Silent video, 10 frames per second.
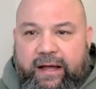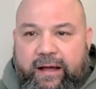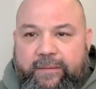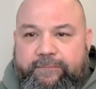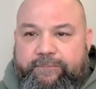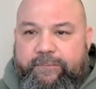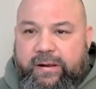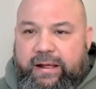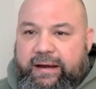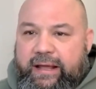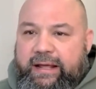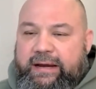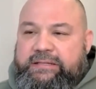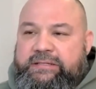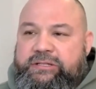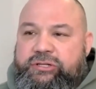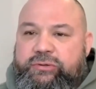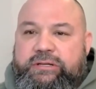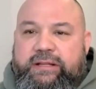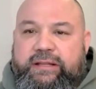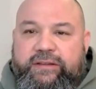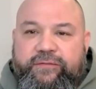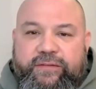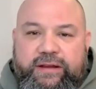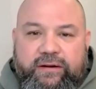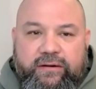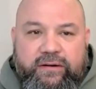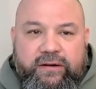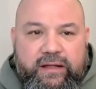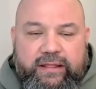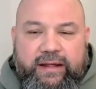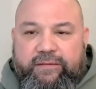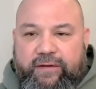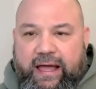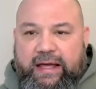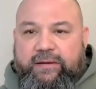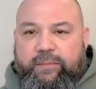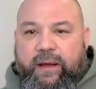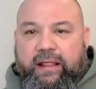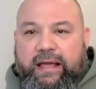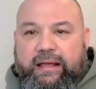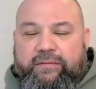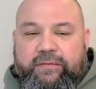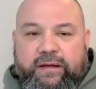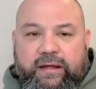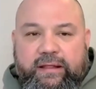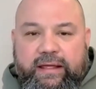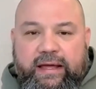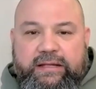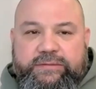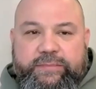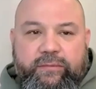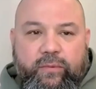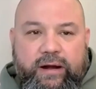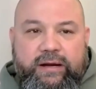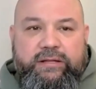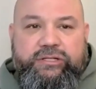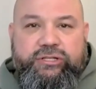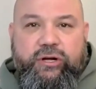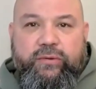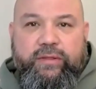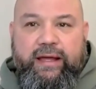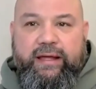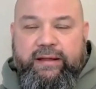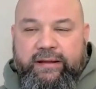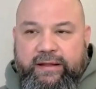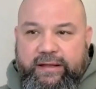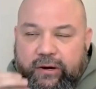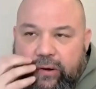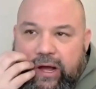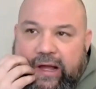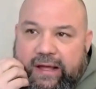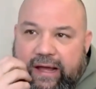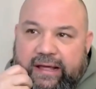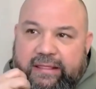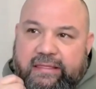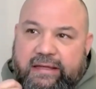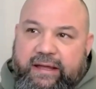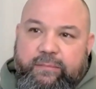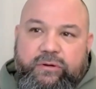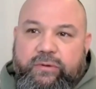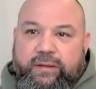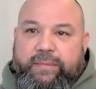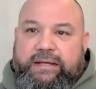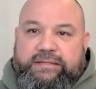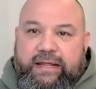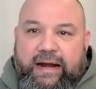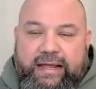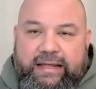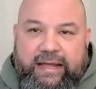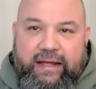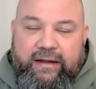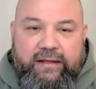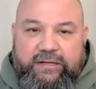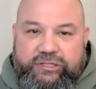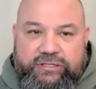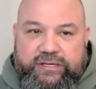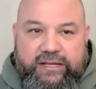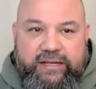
Um, and, and it's due to this fear that I've had in my life that has been running the show that you know I, I think i'm doing the best that i can just